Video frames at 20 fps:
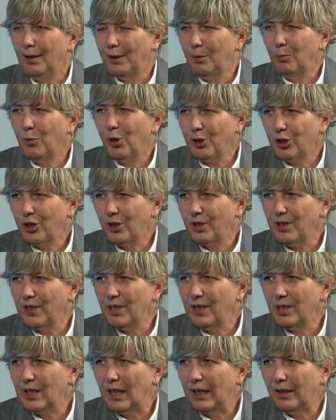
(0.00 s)

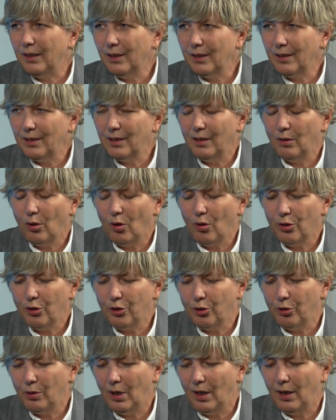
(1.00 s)
emergency centers in
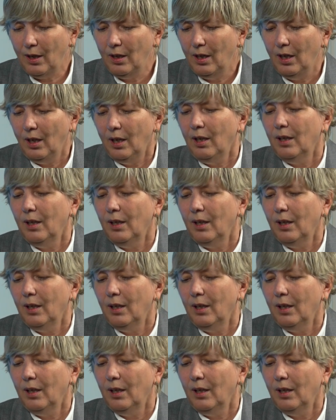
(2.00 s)
Austria.